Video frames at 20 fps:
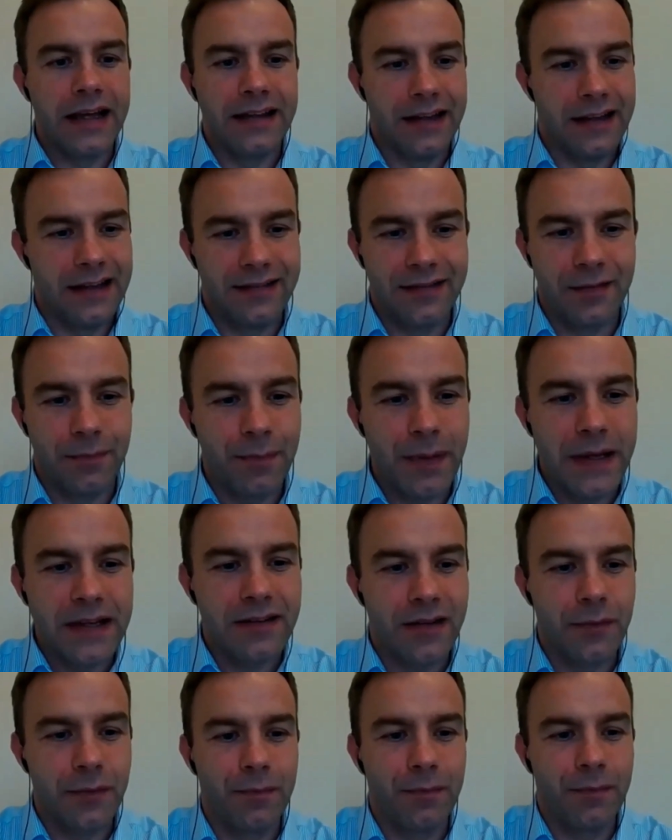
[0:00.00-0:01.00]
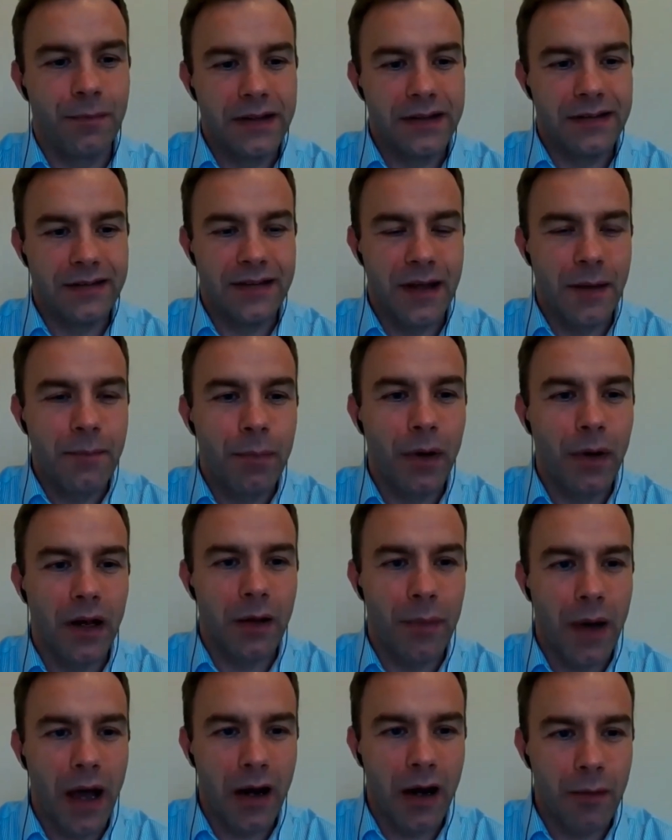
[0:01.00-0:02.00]
it's been simple
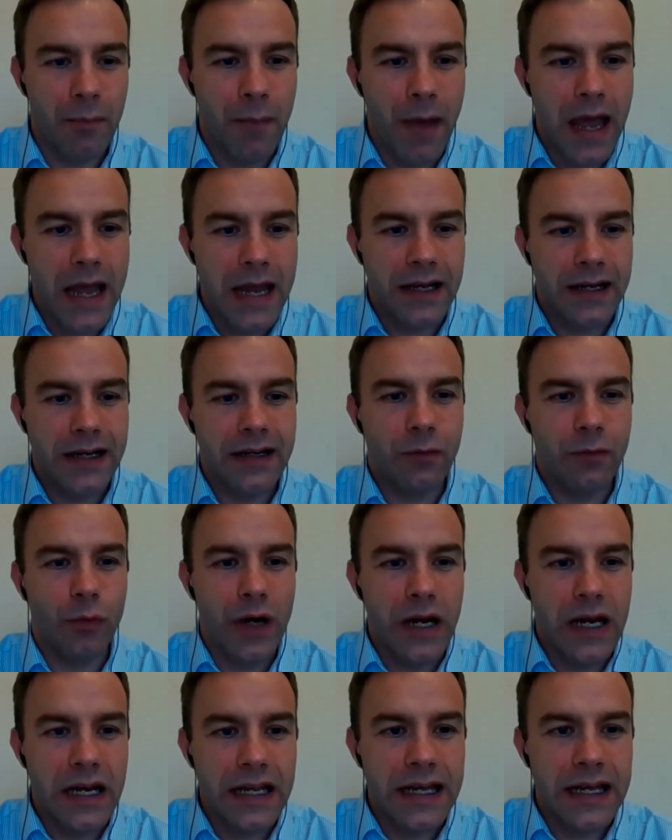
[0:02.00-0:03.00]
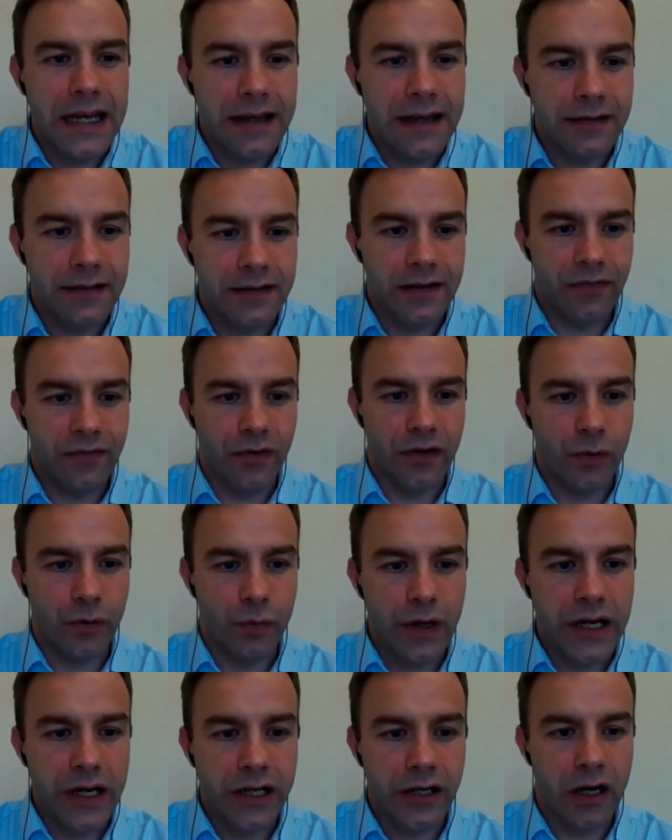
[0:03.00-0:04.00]
about it, making it really easy for the
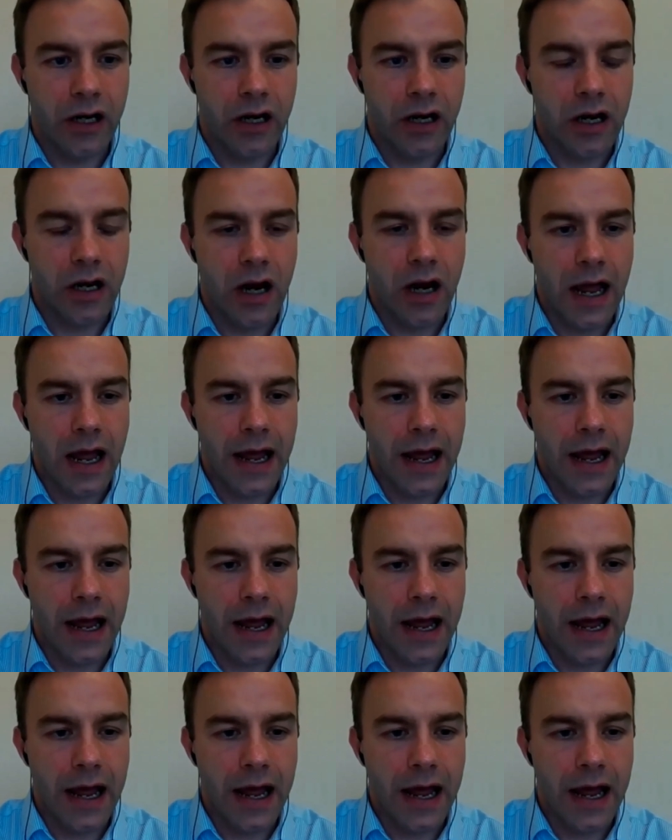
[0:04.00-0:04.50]
reader.